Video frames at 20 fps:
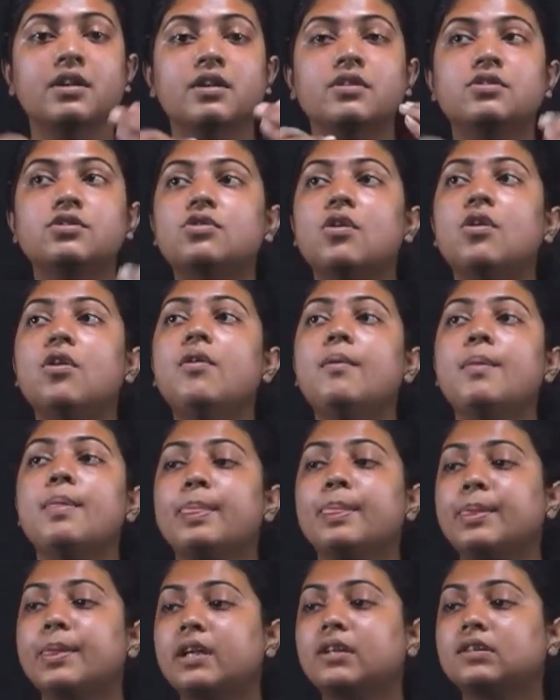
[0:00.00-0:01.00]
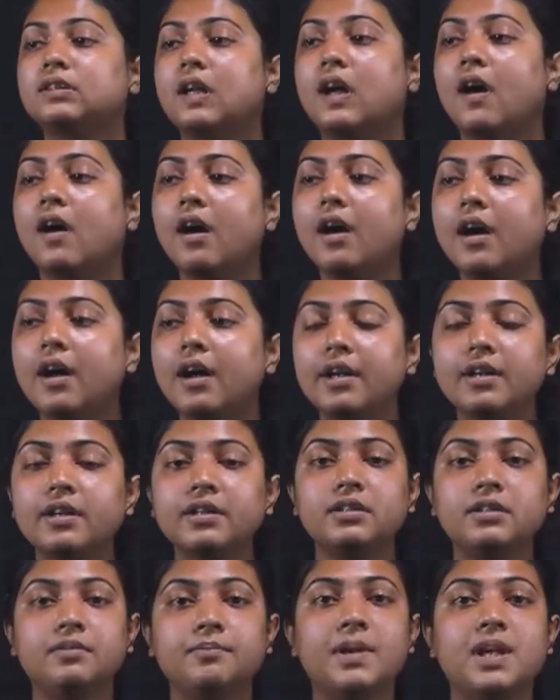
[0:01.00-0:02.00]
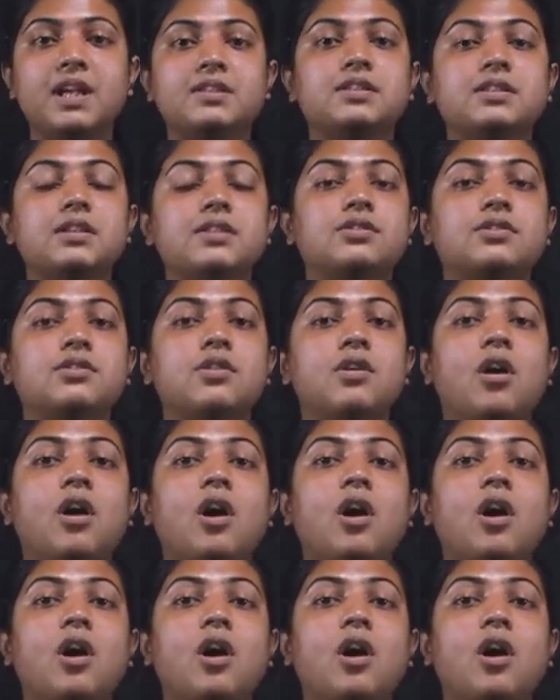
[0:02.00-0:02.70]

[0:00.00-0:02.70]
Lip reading: So, the third basis